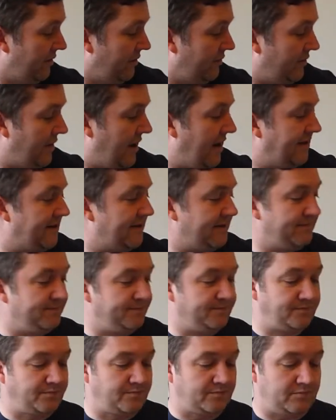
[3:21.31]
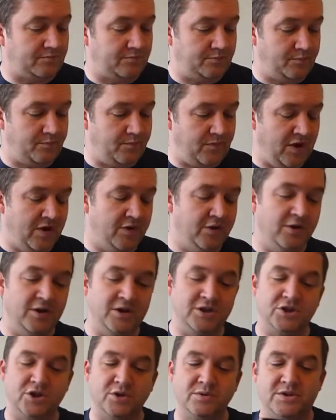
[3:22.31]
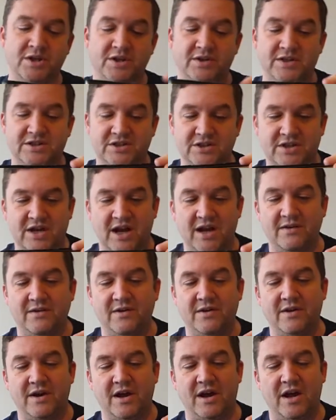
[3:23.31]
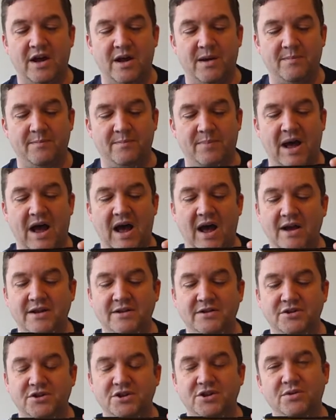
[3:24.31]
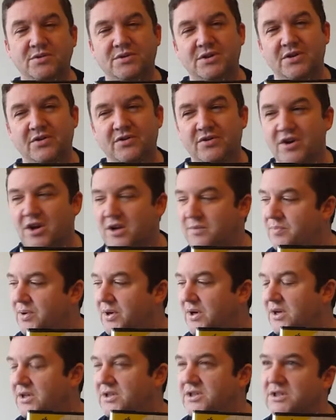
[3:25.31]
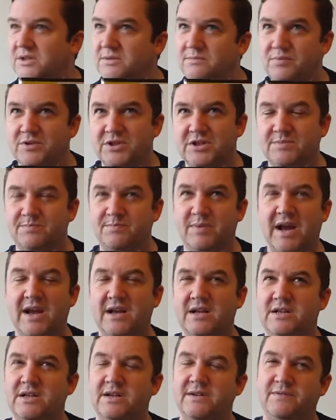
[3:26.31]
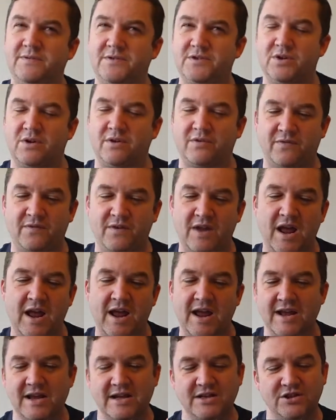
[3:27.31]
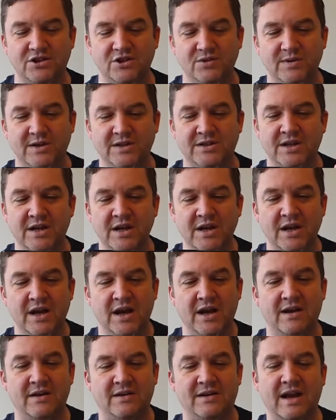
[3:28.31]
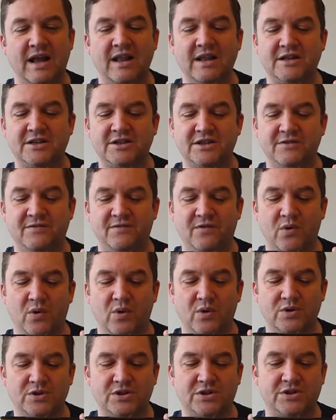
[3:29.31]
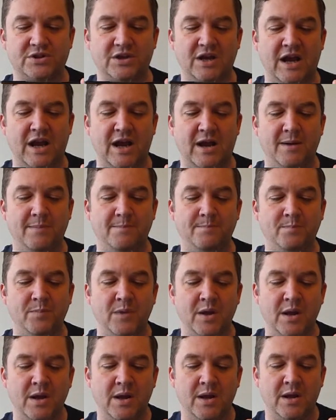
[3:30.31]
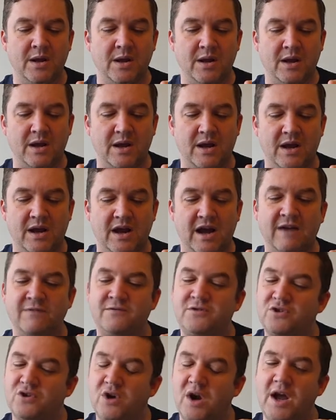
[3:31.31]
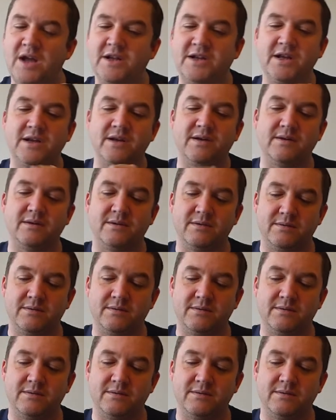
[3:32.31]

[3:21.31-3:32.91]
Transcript: Right, another shooter. This is kind of behind the shooter, third-person perspective, sort of flying into it. Galaxy Force. I've tried it.